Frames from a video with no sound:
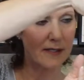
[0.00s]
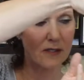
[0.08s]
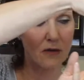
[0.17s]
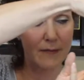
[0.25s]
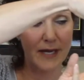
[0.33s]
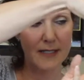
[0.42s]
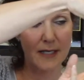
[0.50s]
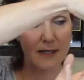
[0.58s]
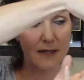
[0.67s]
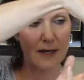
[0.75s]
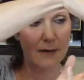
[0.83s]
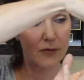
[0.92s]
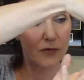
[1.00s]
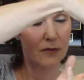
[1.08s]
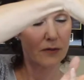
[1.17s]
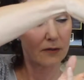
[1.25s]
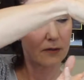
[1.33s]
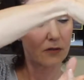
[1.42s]
So it might take a couple
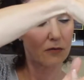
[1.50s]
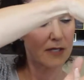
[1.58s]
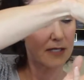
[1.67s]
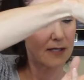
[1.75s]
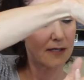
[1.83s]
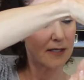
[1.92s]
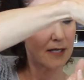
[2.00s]
squeezes